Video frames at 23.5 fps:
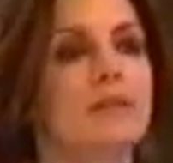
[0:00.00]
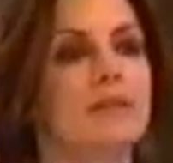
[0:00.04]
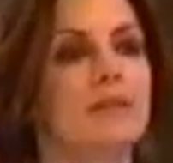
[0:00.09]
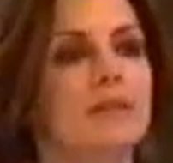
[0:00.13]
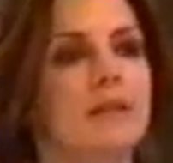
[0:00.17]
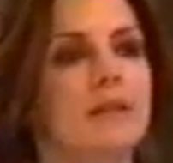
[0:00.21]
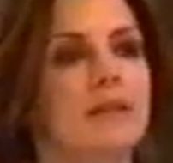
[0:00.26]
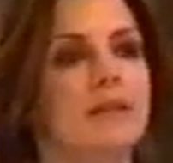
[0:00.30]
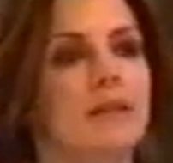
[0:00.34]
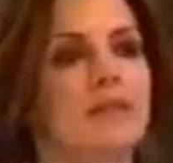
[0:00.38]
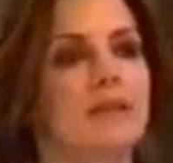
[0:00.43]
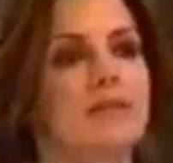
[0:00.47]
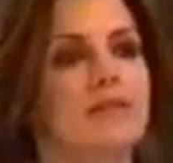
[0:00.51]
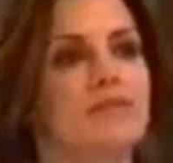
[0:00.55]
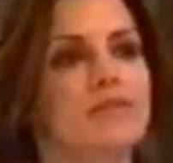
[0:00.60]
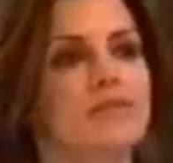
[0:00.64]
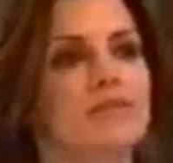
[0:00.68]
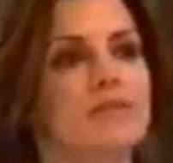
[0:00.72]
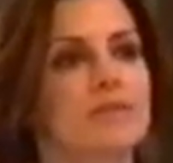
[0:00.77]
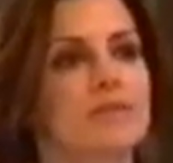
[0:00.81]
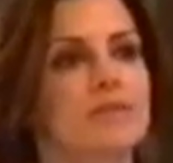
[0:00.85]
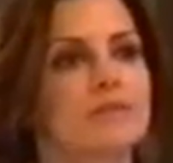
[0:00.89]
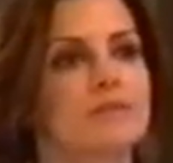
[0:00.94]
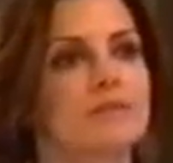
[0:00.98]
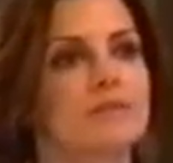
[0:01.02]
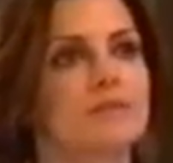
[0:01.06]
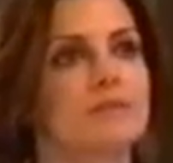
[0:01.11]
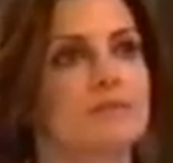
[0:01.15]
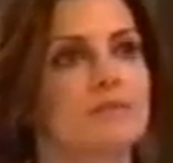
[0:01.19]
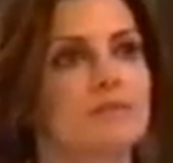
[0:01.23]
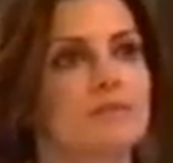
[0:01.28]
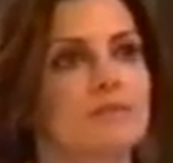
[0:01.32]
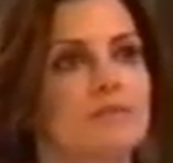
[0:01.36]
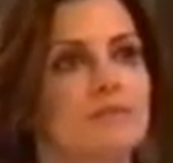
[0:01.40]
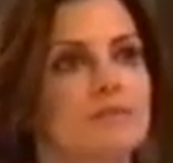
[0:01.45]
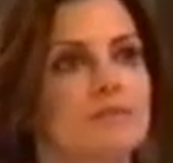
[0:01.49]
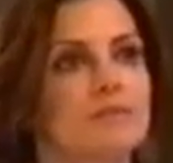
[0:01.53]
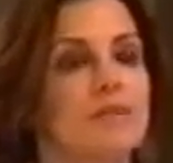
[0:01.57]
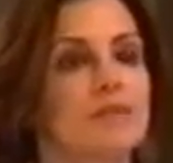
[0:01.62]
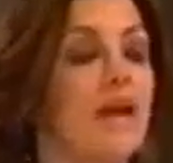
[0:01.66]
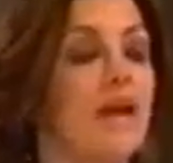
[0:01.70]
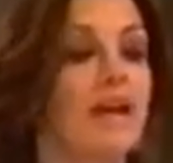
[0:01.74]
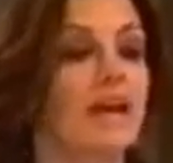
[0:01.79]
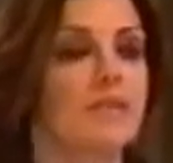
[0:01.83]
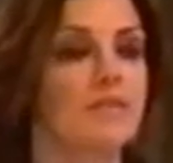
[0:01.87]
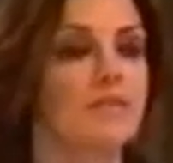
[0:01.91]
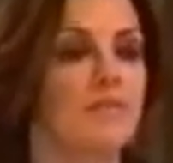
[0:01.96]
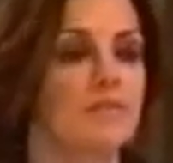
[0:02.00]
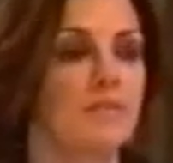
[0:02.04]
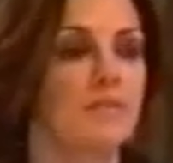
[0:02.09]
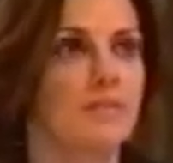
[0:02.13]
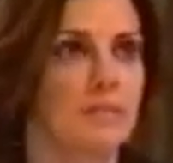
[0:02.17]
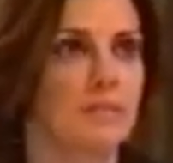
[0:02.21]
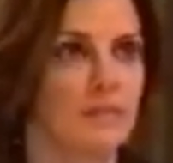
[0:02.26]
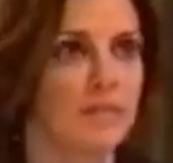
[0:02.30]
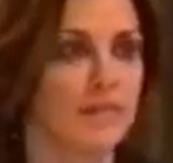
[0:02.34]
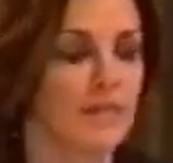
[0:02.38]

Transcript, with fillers: but Annie never showed. Hang for a little